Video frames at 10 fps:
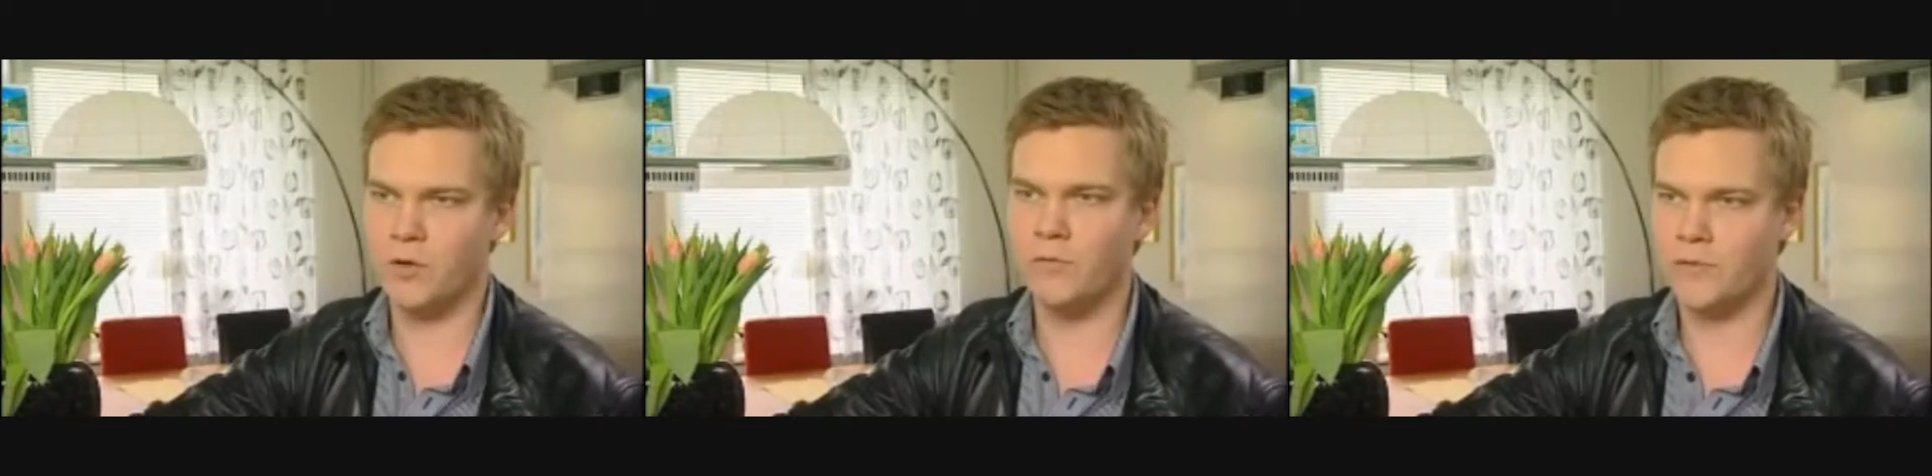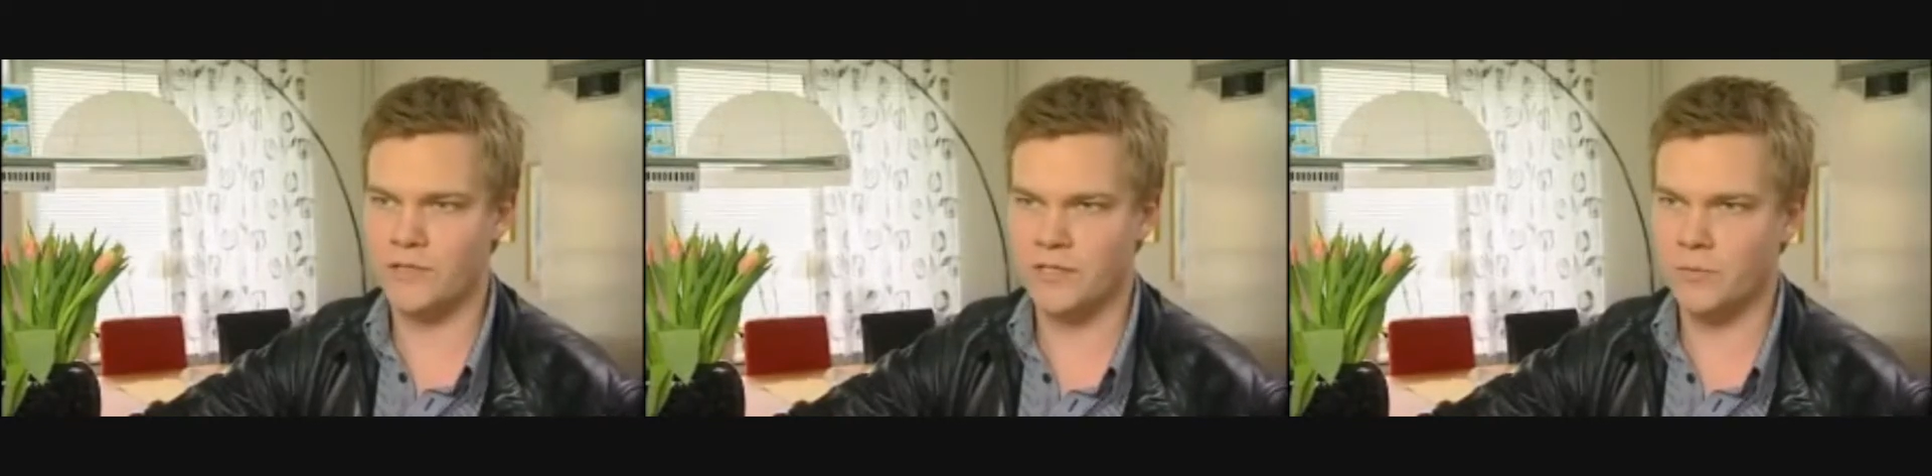
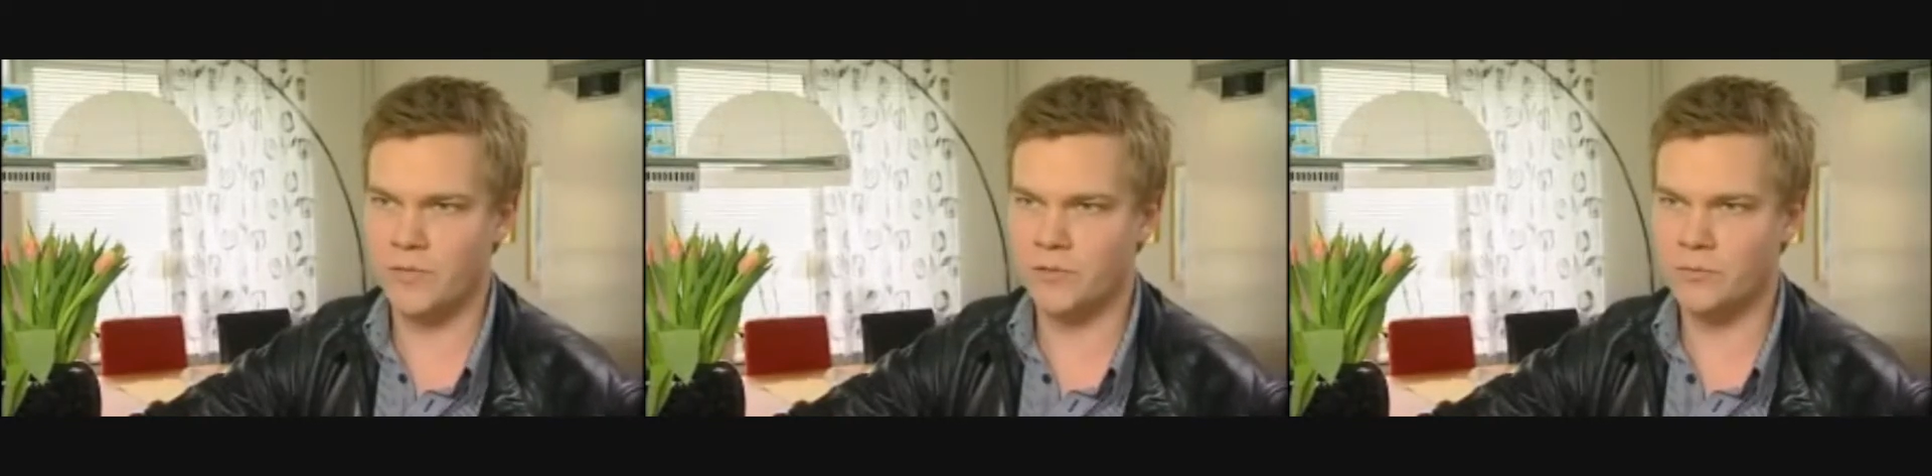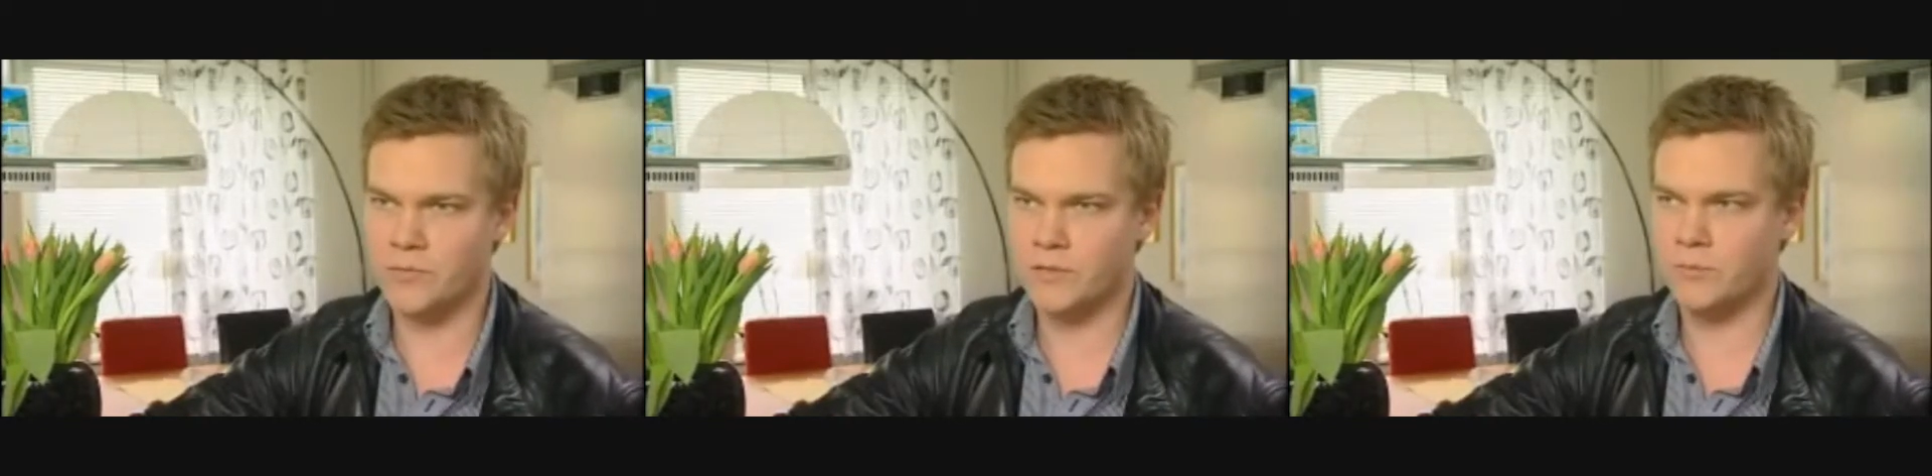obvious
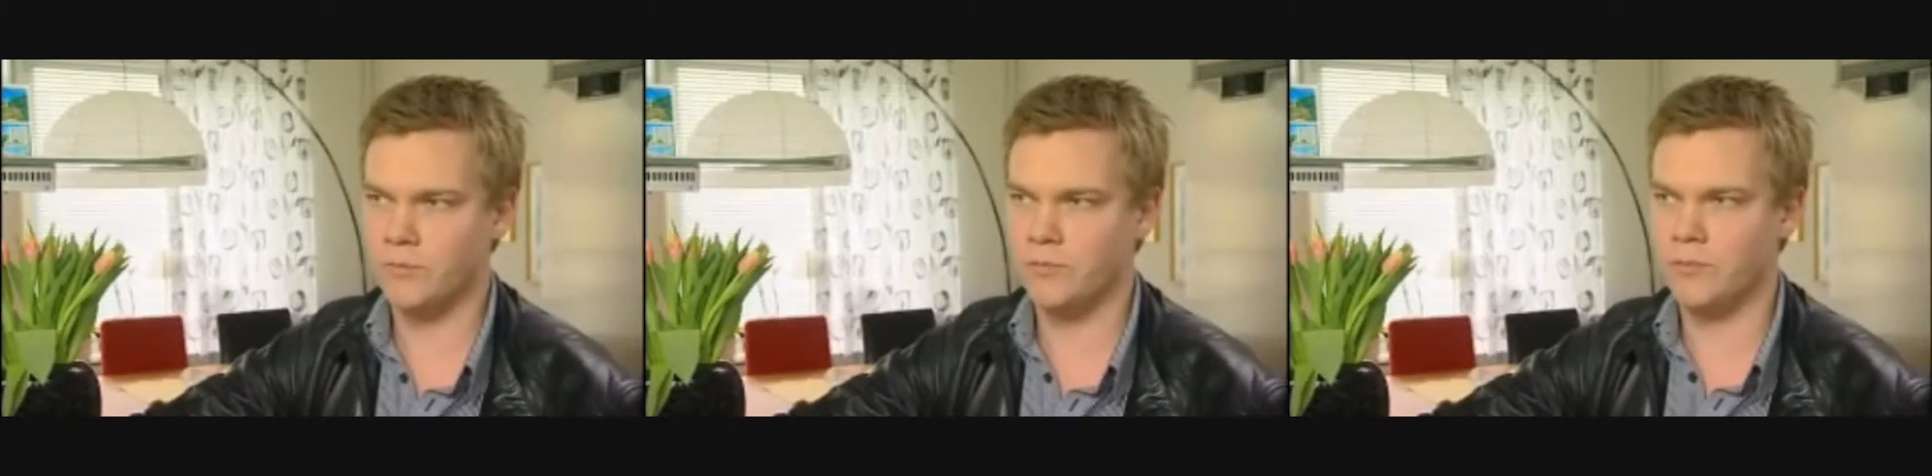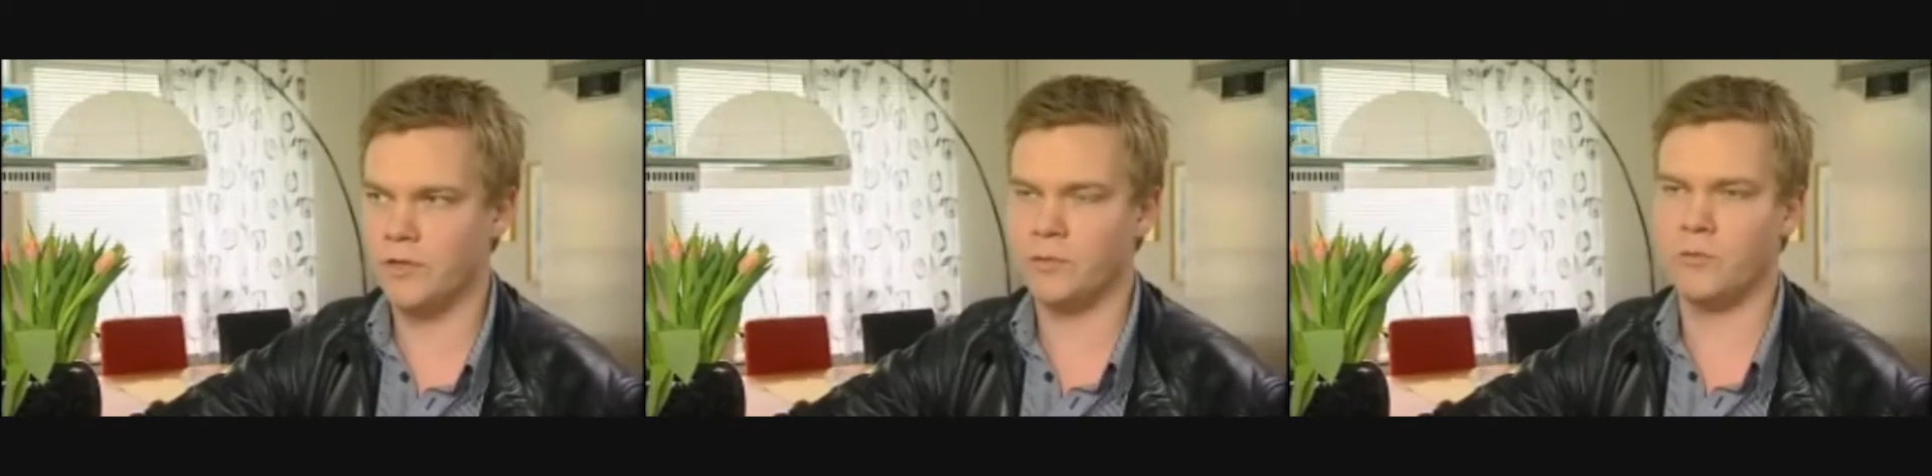symptoms
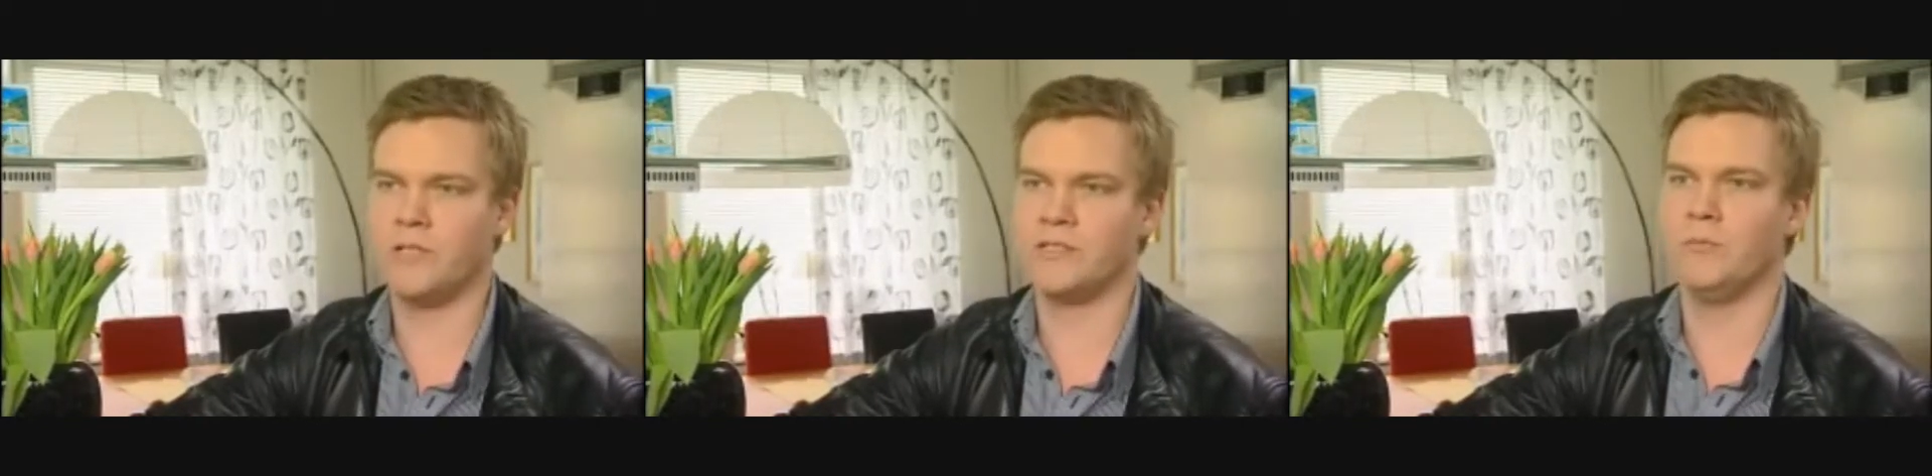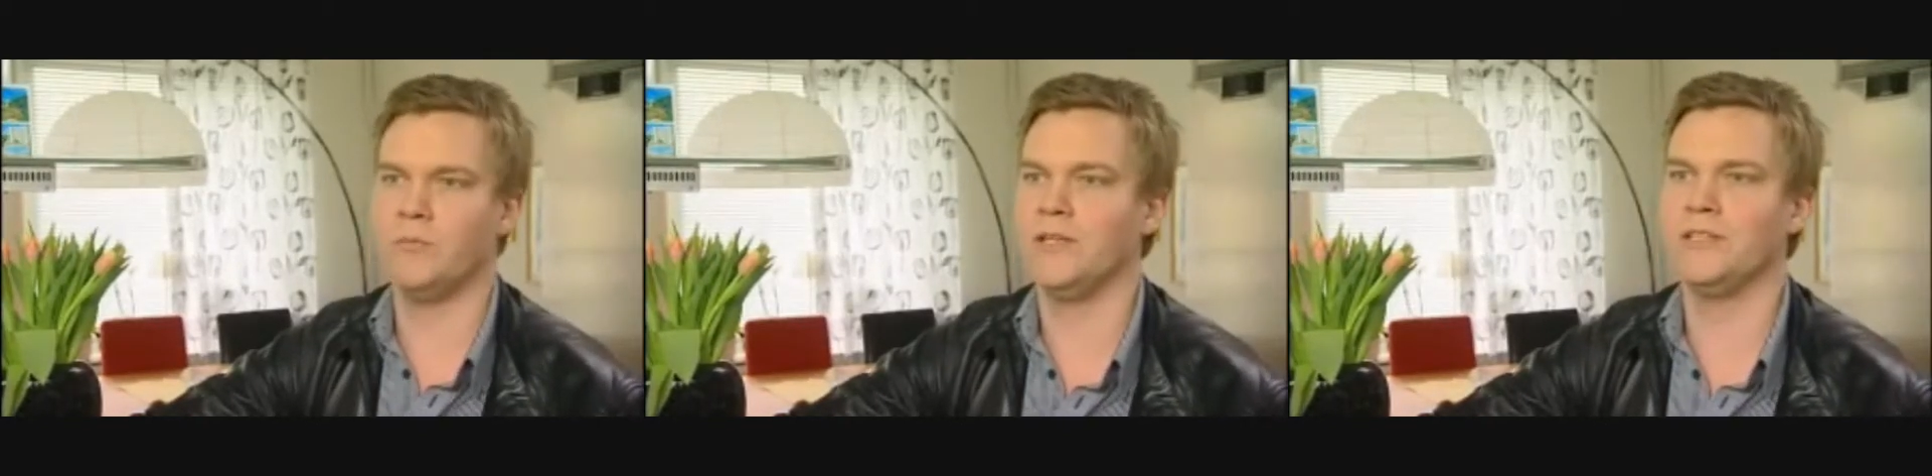otherwise
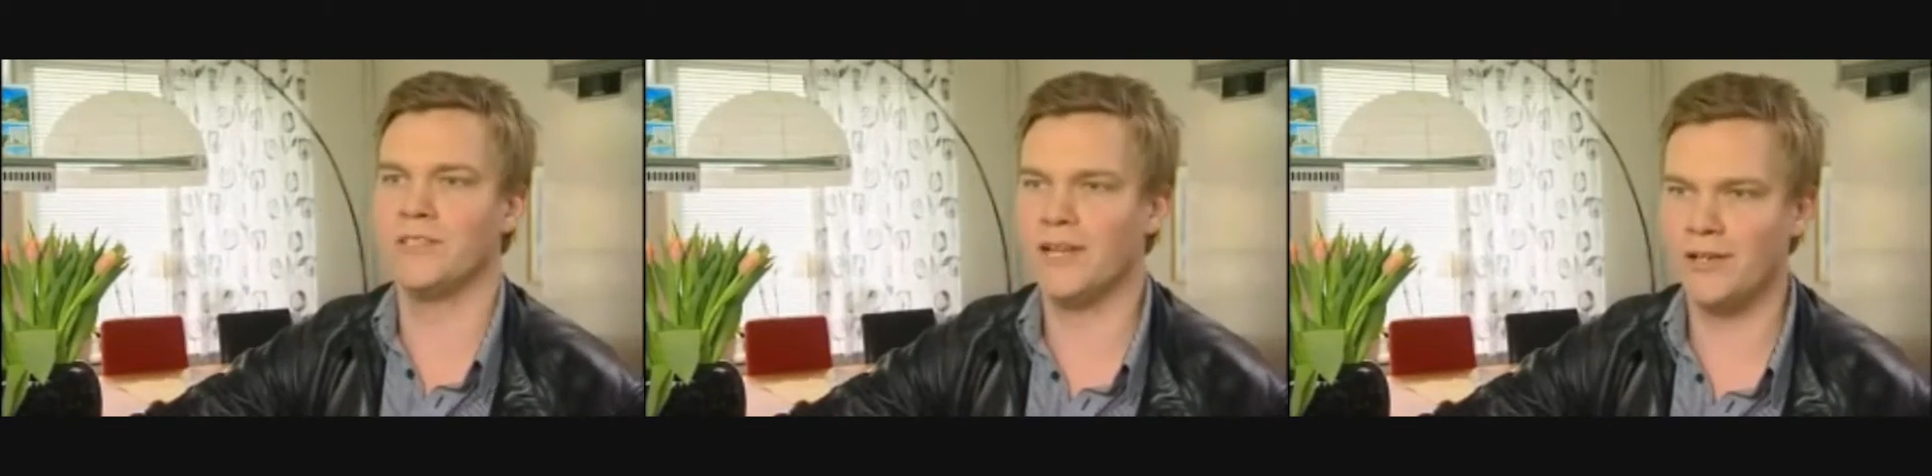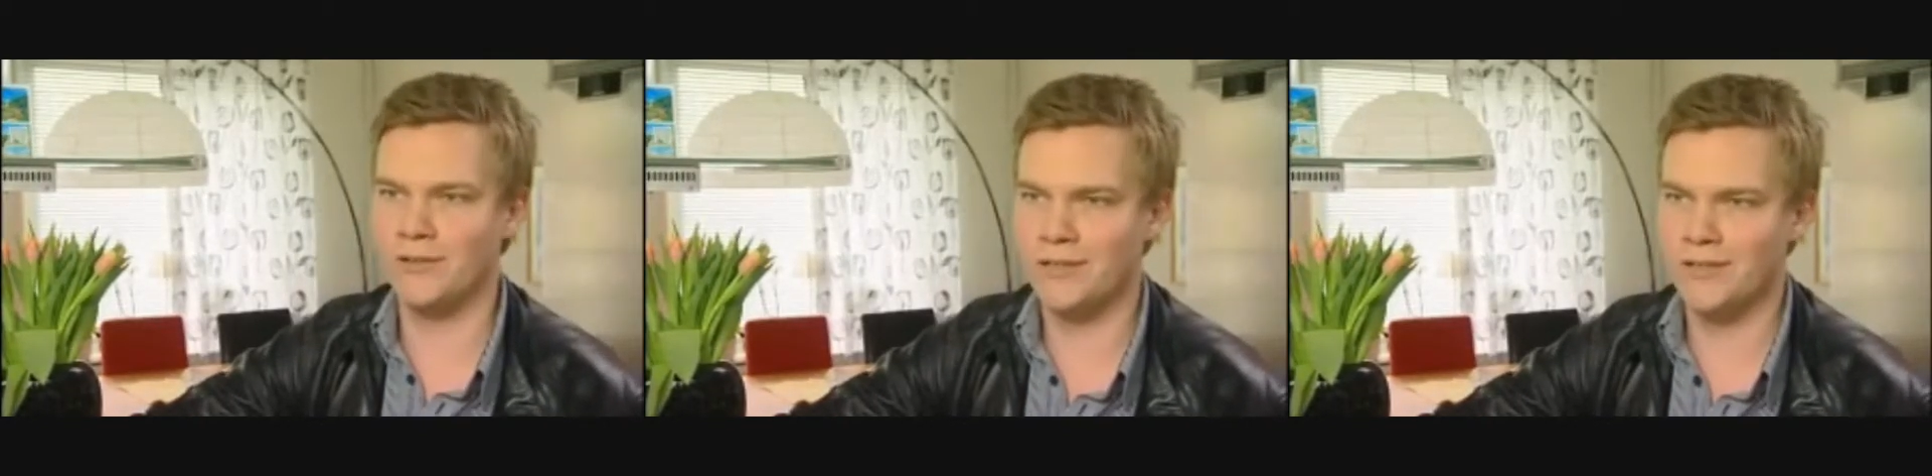than being
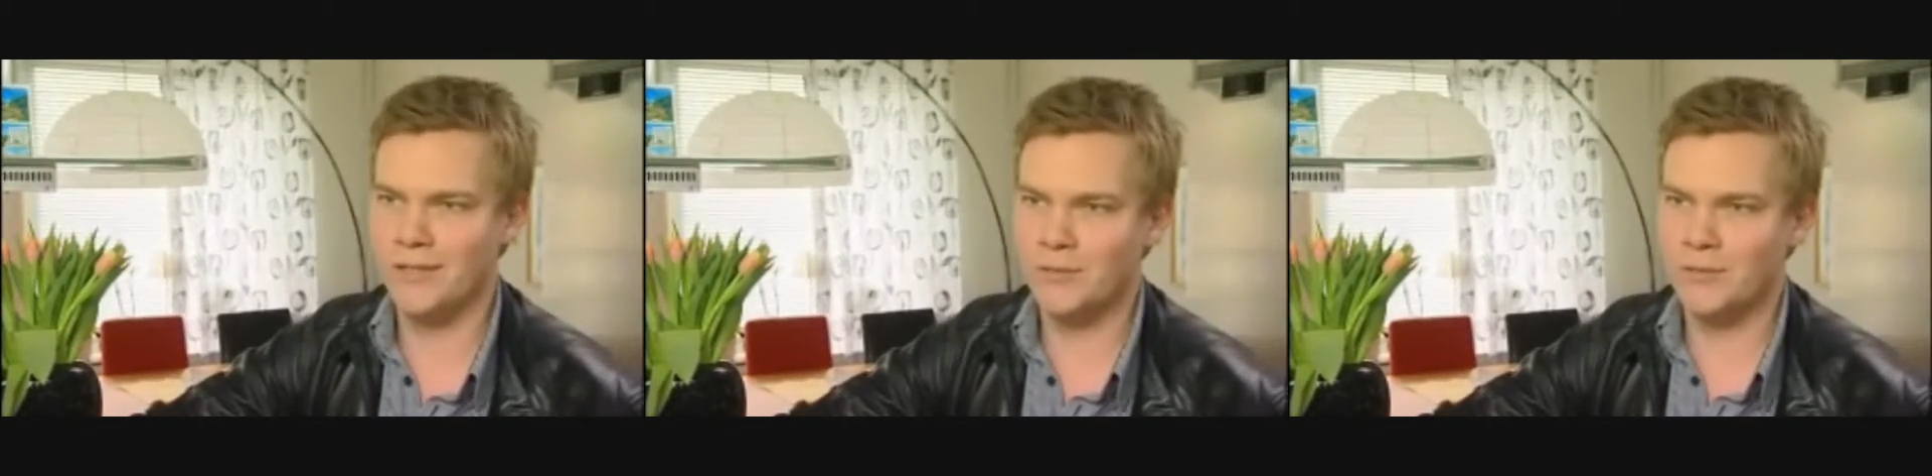tired.